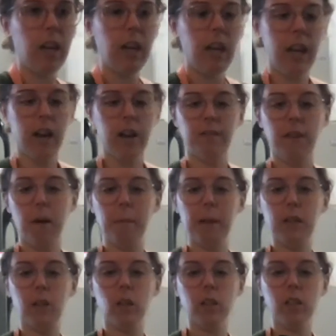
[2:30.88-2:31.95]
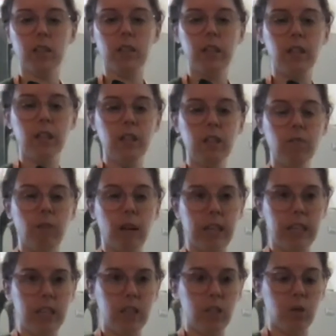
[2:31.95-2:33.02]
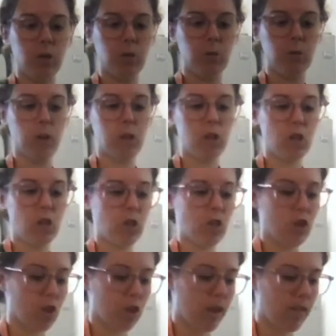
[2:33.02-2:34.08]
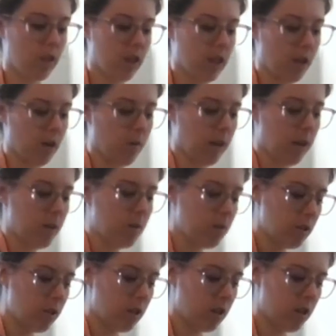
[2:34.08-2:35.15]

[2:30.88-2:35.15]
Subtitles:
And I've got my tongs here ready to stir everything around.